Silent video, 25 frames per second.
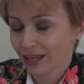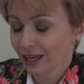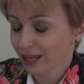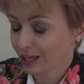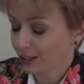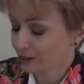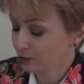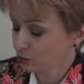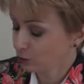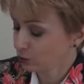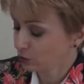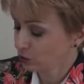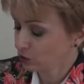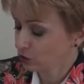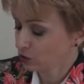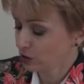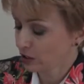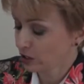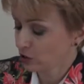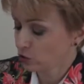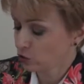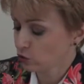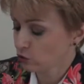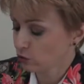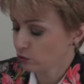and we'll
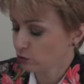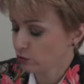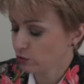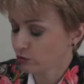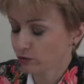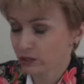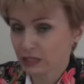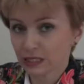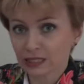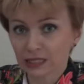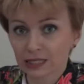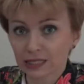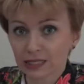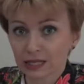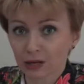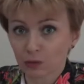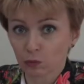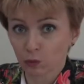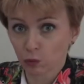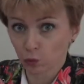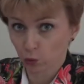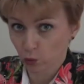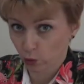try to read some